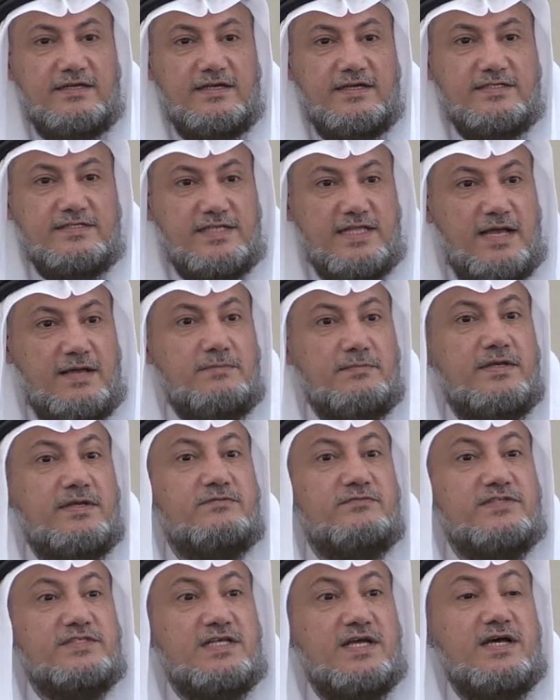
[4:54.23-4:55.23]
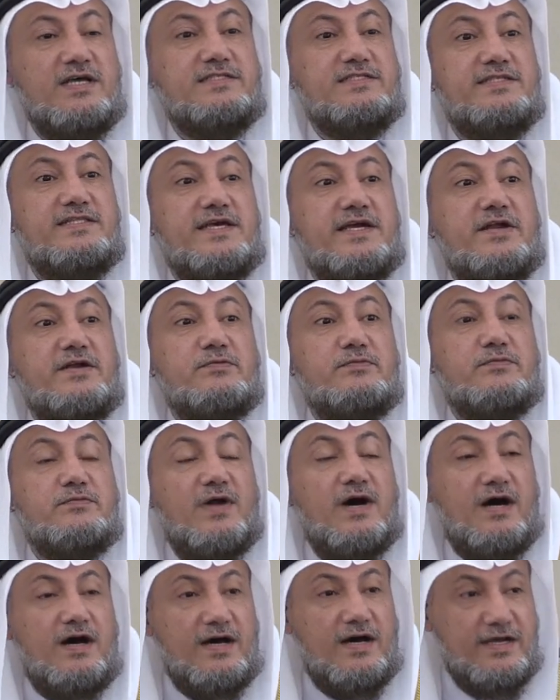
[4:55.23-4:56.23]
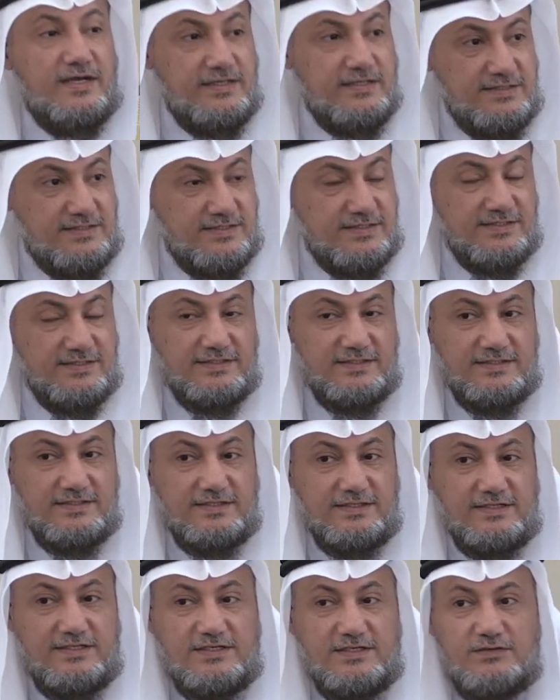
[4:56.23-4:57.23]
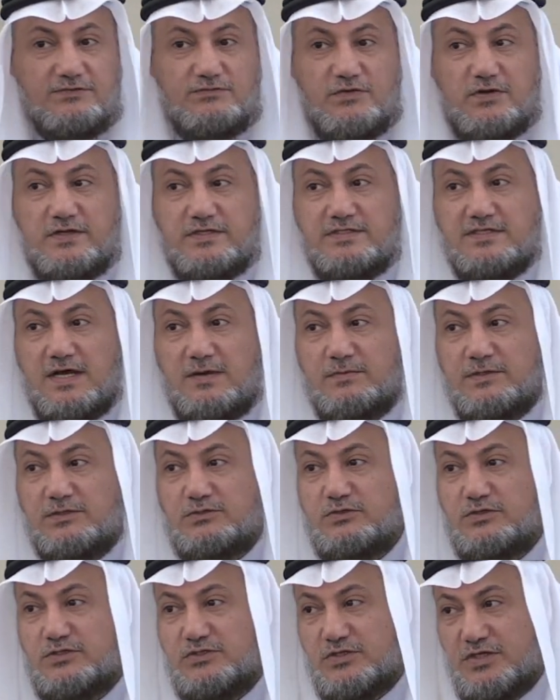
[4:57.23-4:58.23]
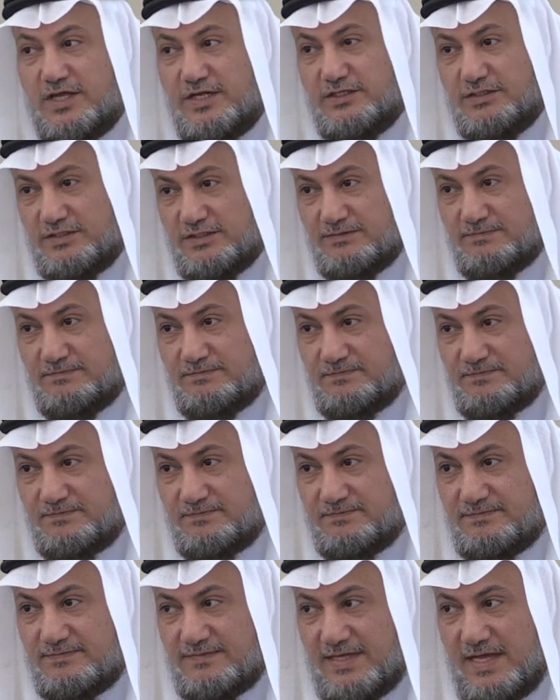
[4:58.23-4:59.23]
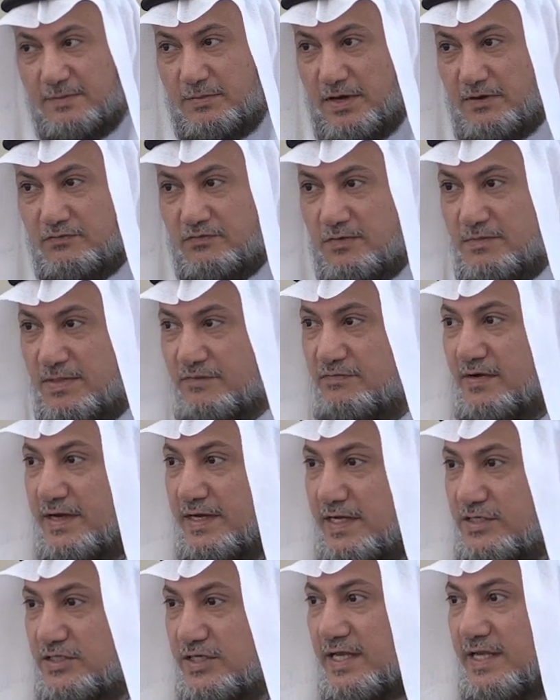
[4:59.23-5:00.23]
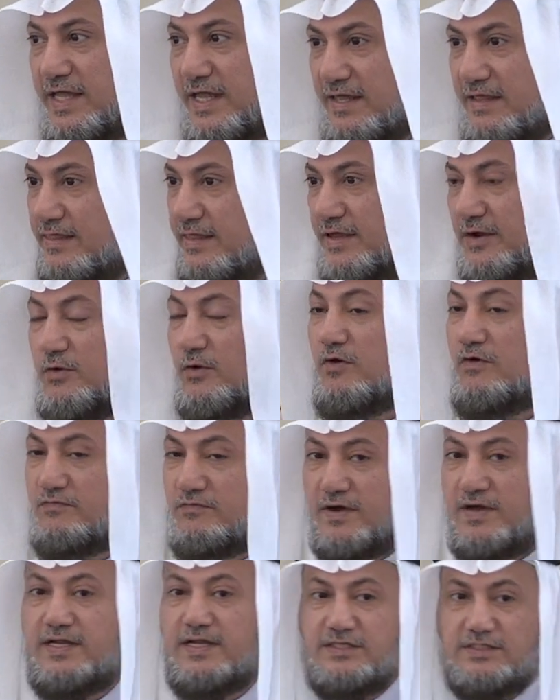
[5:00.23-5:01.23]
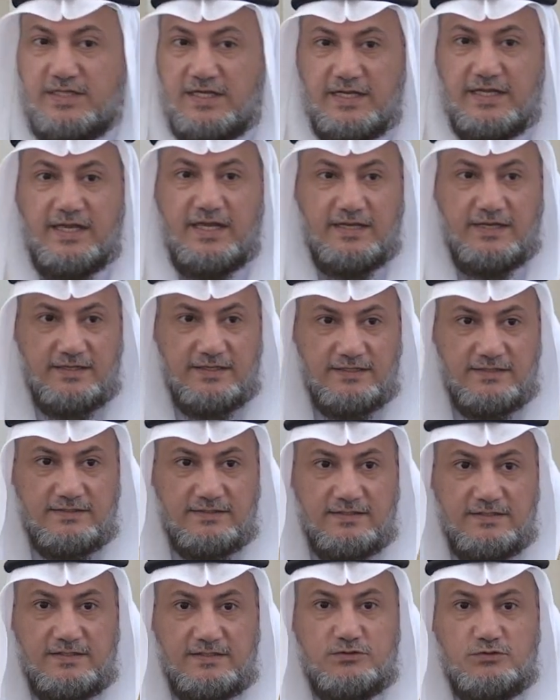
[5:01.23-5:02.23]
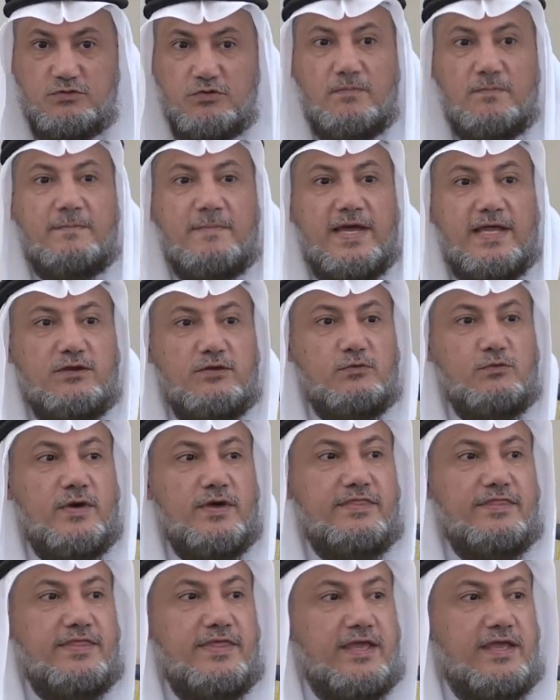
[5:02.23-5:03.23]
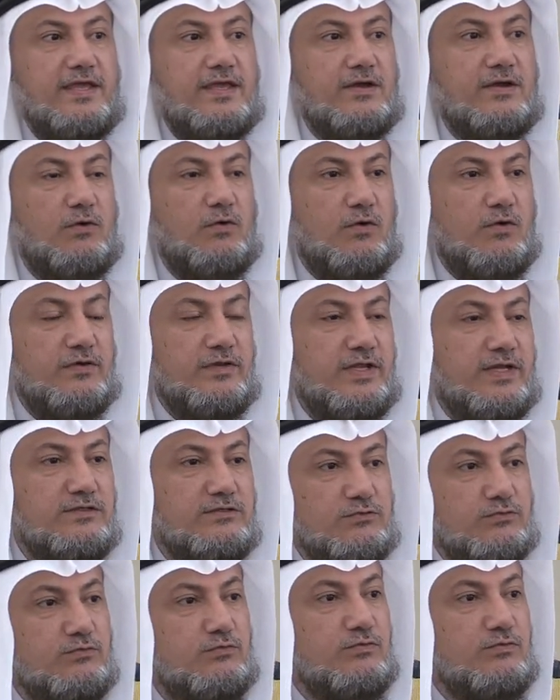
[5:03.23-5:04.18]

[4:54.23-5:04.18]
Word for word: Islam emphasized their right for example, to education, apart from the financial gain, their own financial gain, to men what they own and to